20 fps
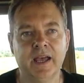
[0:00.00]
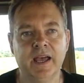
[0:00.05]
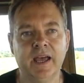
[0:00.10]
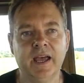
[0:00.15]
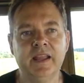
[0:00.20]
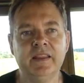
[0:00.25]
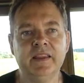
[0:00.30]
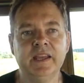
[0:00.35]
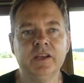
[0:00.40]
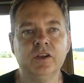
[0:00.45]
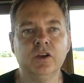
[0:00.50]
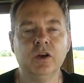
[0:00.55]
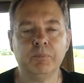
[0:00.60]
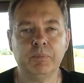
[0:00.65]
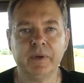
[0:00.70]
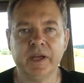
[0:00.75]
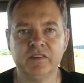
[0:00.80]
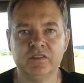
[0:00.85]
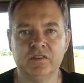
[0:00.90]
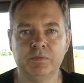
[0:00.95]
and they got
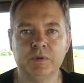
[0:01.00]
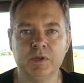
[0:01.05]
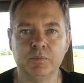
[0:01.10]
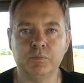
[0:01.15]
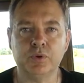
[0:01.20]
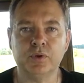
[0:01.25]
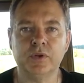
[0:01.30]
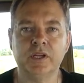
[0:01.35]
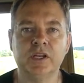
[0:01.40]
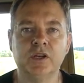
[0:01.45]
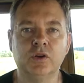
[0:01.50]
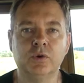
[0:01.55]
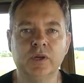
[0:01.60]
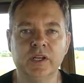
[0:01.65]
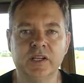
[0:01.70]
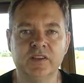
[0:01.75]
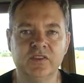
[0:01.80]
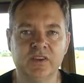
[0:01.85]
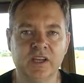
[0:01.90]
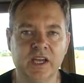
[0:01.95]
back to me pretty
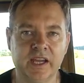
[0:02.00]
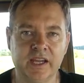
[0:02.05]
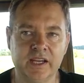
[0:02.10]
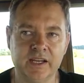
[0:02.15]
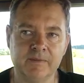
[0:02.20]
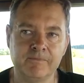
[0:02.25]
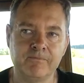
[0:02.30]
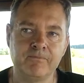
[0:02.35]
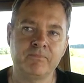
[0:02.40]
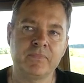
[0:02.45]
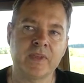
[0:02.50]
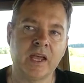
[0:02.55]
quick saying,